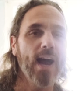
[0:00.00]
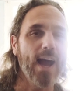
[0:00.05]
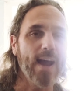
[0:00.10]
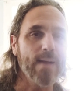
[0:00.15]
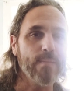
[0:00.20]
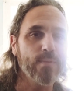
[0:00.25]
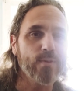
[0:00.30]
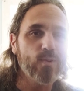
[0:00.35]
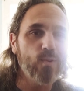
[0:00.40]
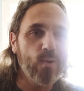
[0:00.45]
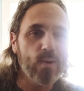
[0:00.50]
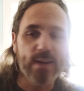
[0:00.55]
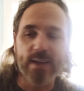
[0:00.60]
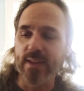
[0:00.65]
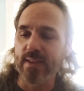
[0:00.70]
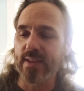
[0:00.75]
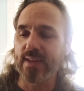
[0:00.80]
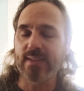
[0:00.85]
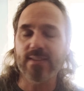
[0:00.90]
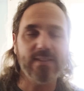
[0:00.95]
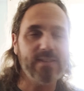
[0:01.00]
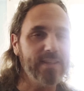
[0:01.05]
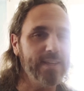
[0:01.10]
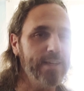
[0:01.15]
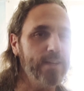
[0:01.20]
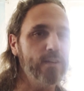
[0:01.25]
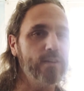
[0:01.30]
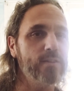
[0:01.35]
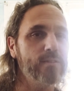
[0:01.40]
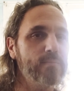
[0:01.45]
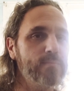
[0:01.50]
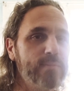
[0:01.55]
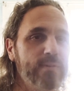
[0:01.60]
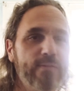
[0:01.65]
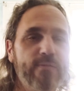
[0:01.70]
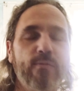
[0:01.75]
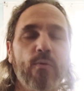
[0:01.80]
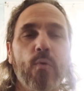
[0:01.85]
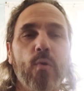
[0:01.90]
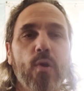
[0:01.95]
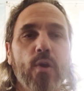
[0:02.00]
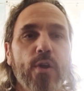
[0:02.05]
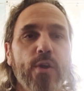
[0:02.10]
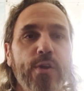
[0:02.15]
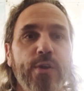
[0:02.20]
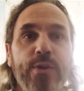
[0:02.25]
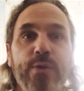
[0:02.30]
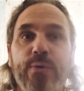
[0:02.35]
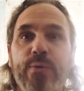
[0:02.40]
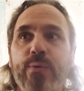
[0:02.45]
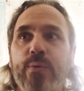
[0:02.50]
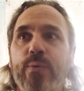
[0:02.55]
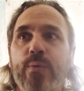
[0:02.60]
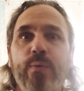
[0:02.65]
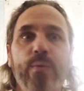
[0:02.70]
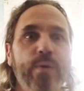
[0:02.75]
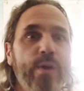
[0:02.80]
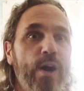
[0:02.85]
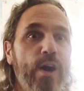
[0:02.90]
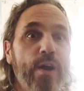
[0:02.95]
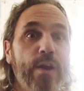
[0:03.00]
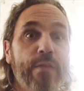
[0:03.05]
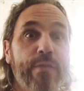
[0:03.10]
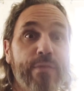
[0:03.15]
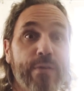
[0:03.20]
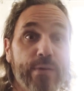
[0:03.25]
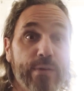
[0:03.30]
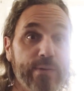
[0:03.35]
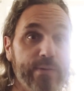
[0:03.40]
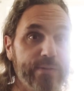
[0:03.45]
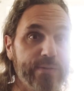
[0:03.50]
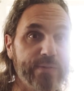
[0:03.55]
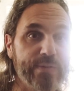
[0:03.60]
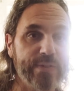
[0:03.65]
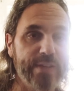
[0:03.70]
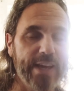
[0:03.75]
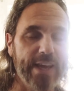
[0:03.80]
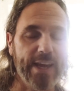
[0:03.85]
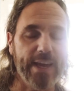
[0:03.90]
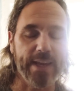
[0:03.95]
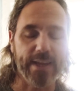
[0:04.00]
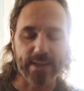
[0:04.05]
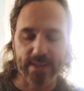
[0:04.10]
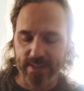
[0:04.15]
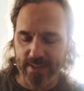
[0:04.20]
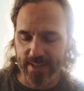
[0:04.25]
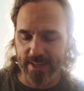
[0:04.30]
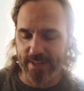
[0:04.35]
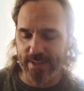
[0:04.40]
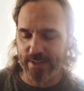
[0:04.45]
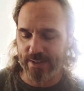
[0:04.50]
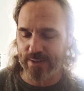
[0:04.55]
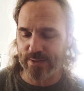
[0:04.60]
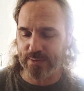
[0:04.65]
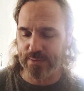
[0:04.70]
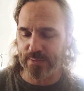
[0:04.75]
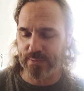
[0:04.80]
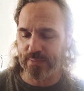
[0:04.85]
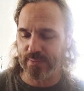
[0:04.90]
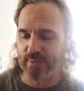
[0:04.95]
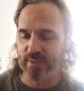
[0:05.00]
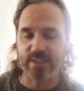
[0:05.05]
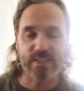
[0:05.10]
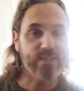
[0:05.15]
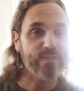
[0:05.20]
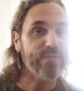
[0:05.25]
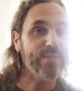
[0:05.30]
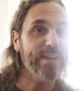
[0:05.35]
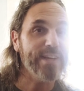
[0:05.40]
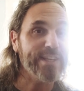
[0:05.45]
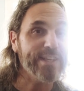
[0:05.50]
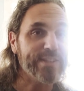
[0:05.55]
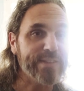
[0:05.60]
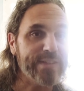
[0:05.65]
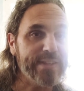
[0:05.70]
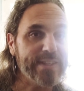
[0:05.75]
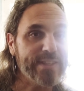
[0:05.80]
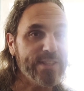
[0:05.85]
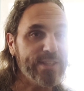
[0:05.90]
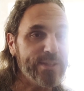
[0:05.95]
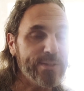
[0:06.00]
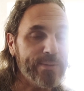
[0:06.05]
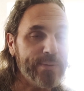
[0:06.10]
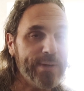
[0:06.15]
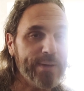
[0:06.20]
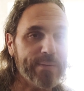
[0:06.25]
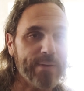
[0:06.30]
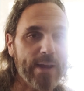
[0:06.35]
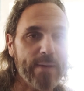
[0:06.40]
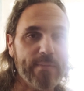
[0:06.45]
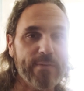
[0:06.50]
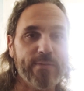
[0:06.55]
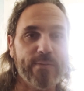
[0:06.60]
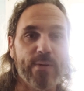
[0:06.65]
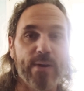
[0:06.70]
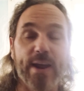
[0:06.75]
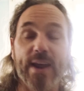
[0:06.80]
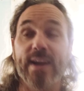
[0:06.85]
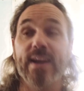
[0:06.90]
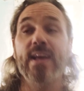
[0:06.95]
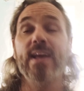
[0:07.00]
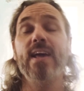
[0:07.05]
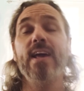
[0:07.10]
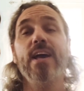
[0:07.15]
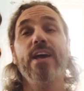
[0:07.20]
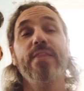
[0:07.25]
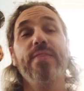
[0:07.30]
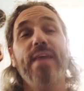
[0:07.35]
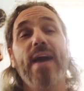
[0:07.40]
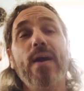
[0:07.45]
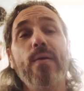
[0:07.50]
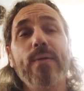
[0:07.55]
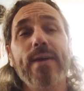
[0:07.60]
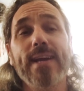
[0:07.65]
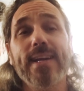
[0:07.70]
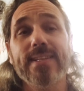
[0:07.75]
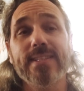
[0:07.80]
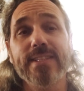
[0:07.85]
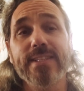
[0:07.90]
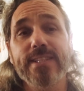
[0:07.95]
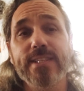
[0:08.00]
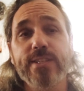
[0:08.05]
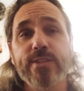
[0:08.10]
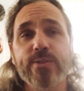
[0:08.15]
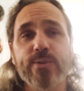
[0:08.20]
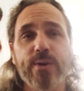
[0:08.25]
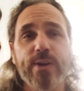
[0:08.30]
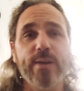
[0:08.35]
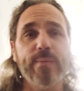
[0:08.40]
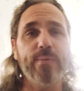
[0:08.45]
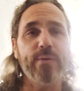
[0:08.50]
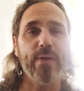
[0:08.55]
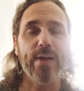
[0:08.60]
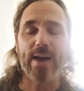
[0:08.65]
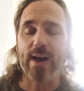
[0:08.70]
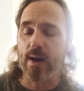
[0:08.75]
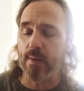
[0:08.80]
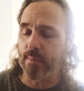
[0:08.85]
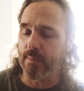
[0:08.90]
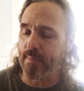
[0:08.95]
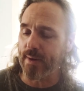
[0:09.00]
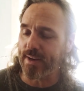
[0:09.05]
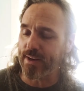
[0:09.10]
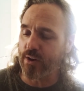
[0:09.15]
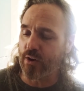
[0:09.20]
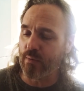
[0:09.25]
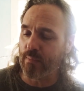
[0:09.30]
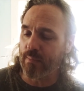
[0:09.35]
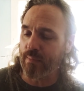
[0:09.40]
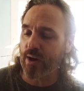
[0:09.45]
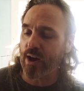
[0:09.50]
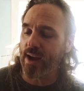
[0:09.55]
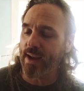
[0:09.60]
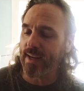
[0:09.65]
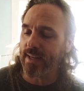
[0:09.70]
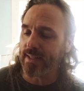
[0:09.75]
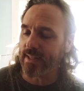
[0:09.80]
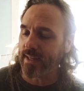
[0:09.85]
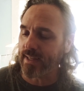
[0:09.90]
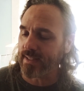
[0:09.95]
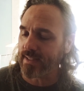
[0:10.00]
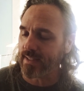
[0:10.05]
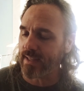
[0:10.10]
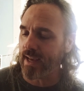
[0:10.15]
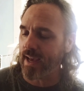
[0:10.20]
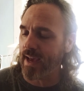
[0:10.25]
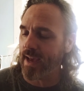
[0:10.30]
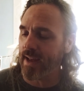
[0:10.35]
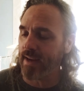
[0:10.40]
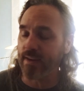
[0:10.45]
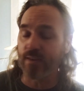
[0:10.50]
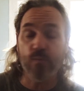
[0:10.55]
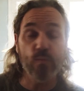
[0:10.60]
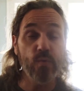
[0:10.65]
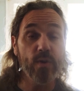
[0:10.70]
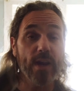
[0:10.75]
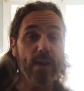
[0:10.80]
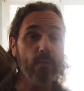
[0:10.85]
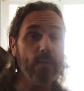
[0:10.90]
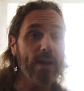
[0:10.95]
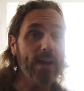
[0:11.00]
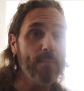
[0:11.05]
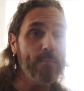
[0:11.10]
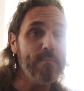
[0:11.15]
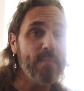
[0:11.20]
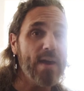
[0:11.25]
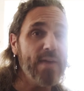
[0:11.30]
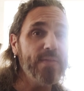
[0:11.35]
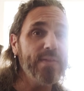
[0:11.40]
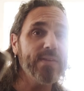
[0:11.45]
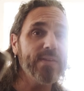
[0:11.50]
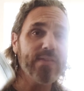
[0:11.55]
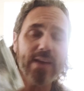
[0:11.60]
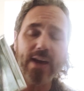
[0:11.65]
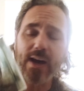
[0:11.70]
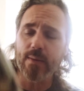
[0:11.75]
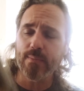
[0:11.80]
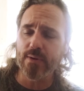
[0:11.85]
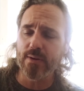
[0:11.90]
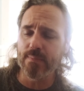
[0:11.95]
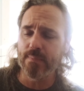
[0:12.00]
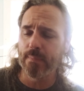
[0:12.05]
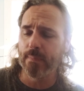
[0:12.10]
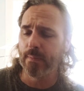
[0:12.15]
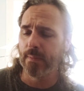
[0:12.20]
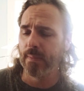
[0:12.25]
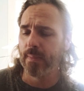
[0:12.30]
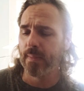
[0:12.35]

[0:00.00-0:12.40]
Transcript: I'm recording this, you know, before noon on a Thursday, you know, just finished listening to it right beforehand. That way it's an enjoyable album. I don't mind it. And would I recommend this album?